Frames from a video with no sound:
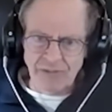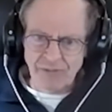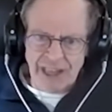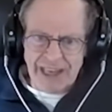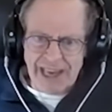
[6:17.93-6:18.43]

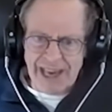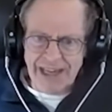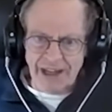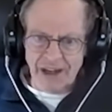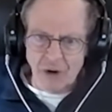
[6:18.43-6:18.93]
again,
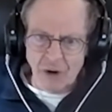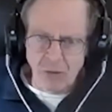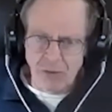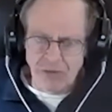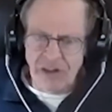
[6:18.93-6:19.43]
it
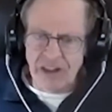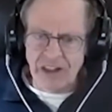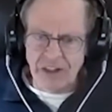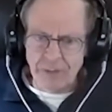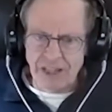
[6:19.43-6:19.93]
all fell
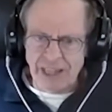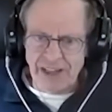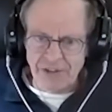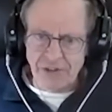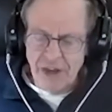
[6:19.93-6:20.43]
into
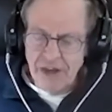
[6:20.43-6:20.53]
place.